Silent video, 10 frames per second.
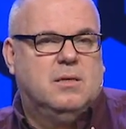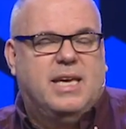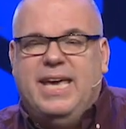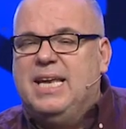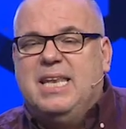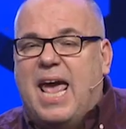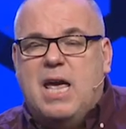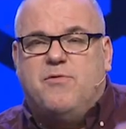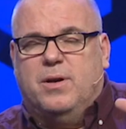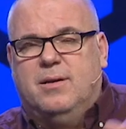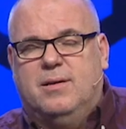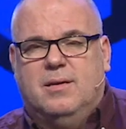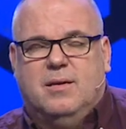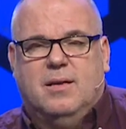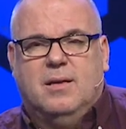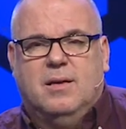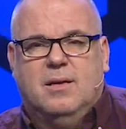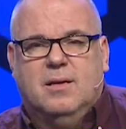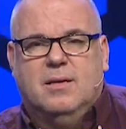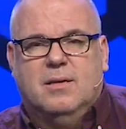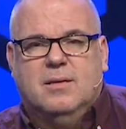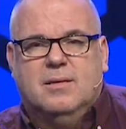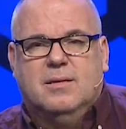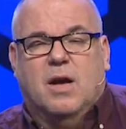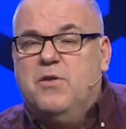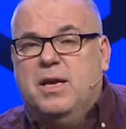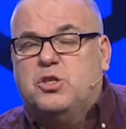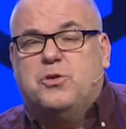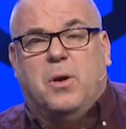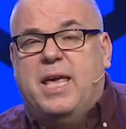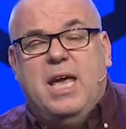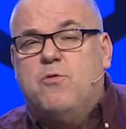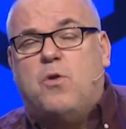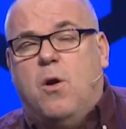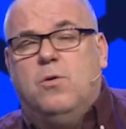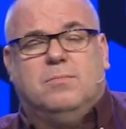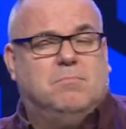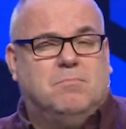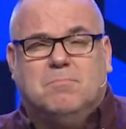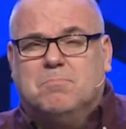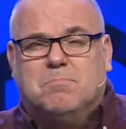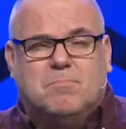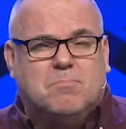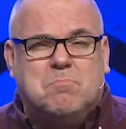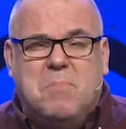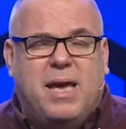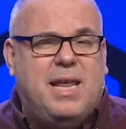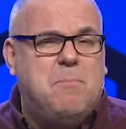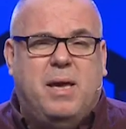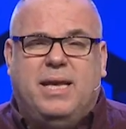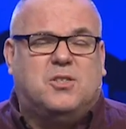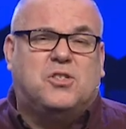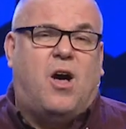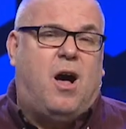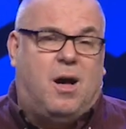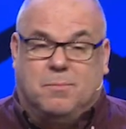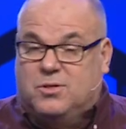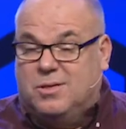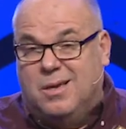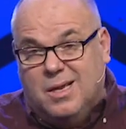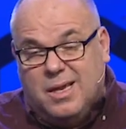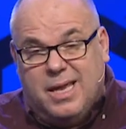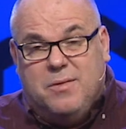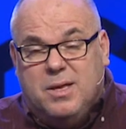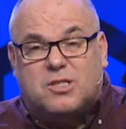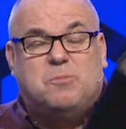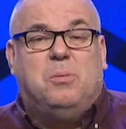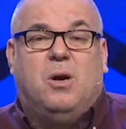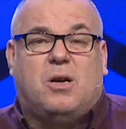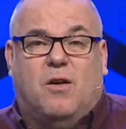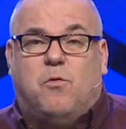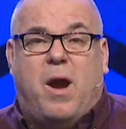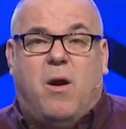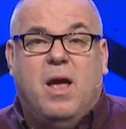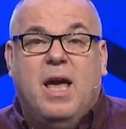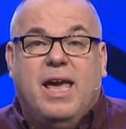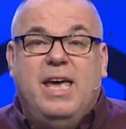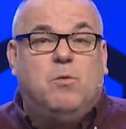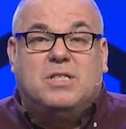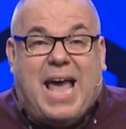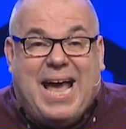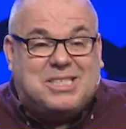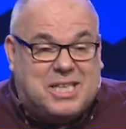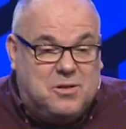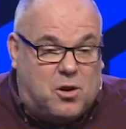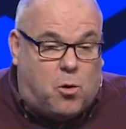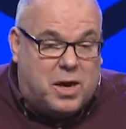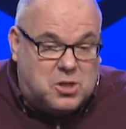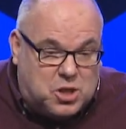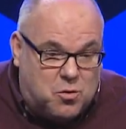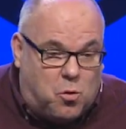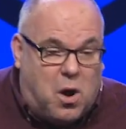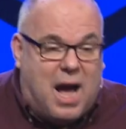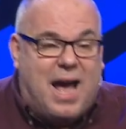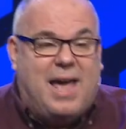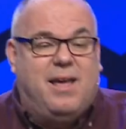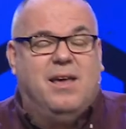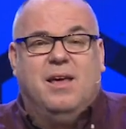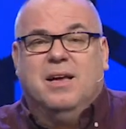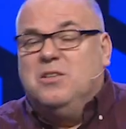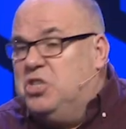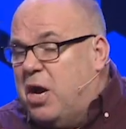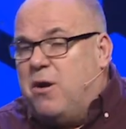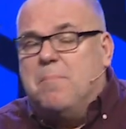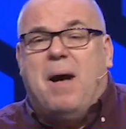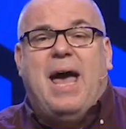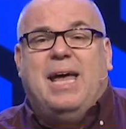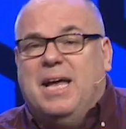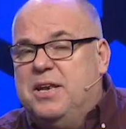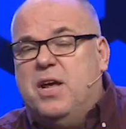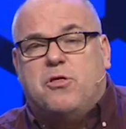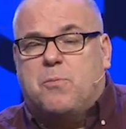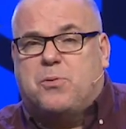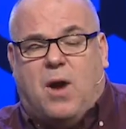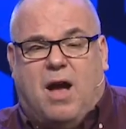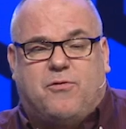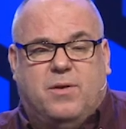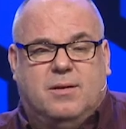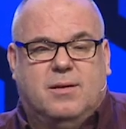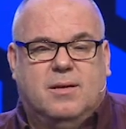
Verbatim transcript: King David of Israel, he wrote many, many Psalms in this book of where he was asking the question, why? Jeremiah, another prophet,